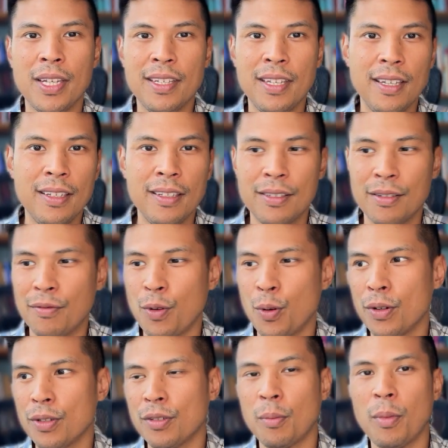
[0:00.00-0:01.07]
kids and
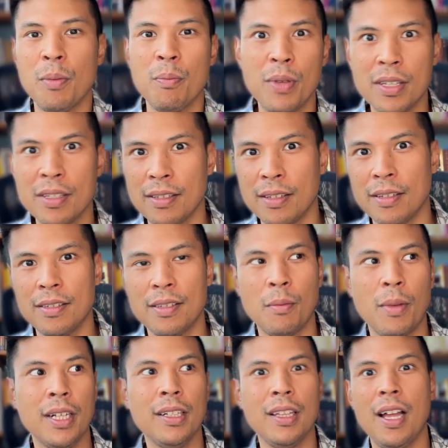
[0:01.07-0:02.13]
focus on my business and
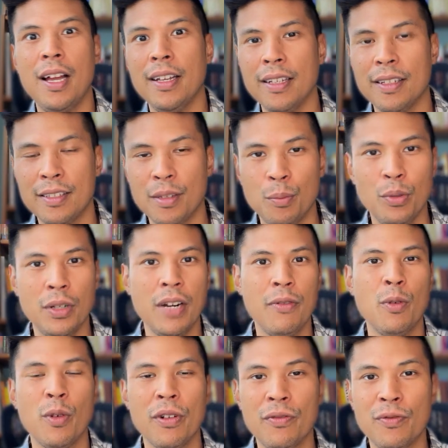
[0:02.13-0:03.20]
my clients and put
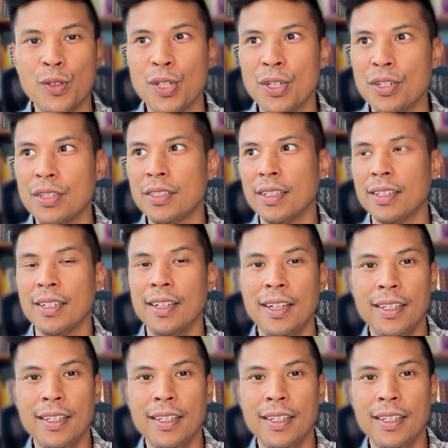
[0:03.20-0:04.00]
everyone first, and